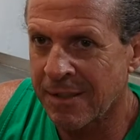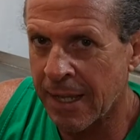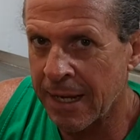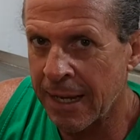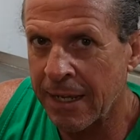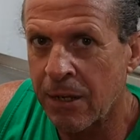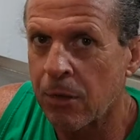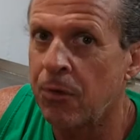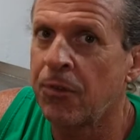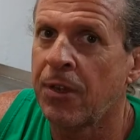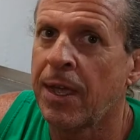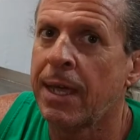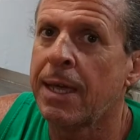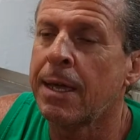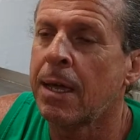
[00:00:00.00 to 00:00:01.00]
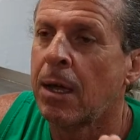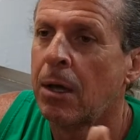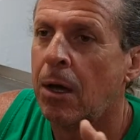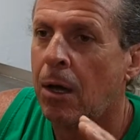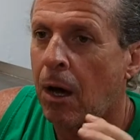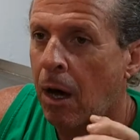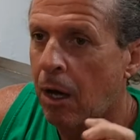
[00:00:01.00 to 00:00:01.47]
Then I could take
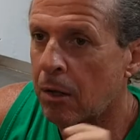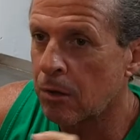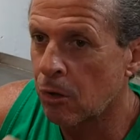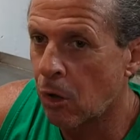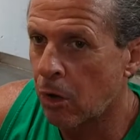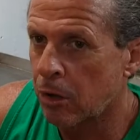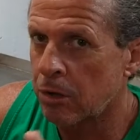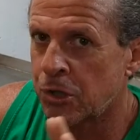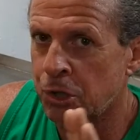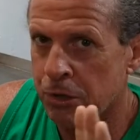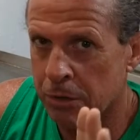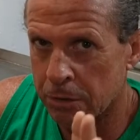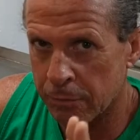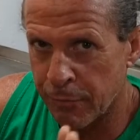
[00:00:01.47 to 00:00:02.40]
a larger,